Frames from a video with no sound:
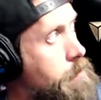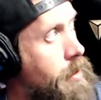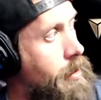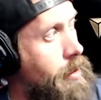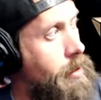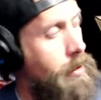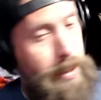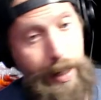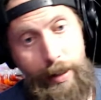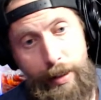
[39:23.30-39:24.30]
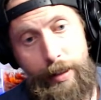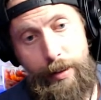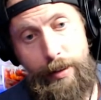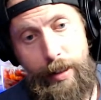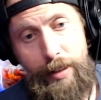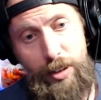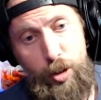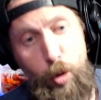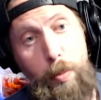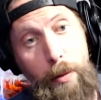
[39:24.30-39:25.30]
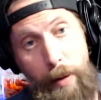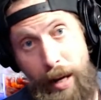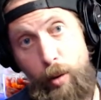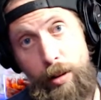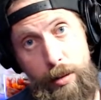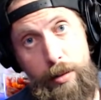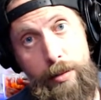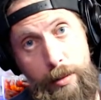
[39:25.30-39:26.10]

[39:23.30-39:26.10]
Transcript: But uh, yeah, it, it's super power.